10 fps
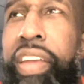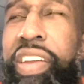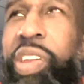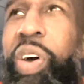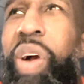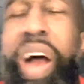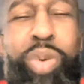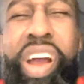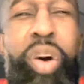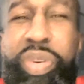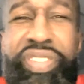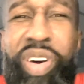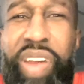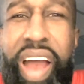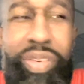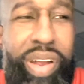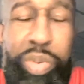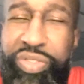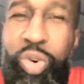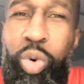you know how we always thought how it
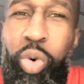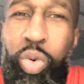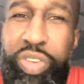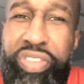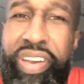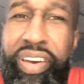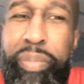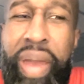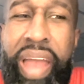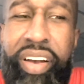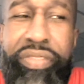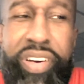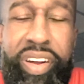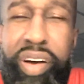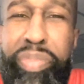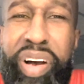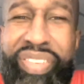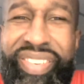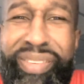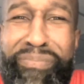was cool to sit in the back of a
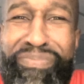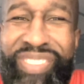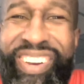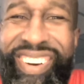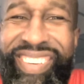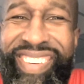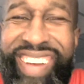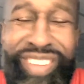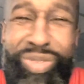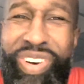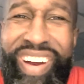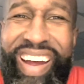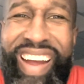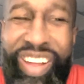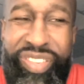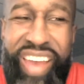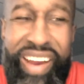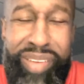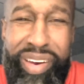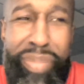bus. You know, that's where I sat,
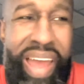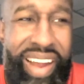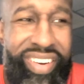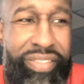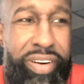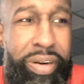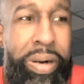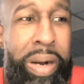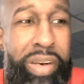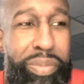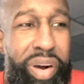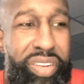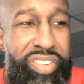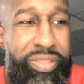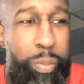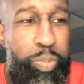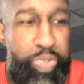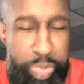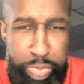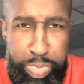in the back of the bus
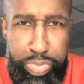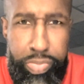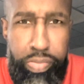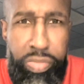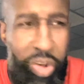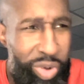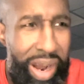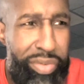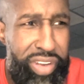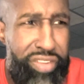when I was in the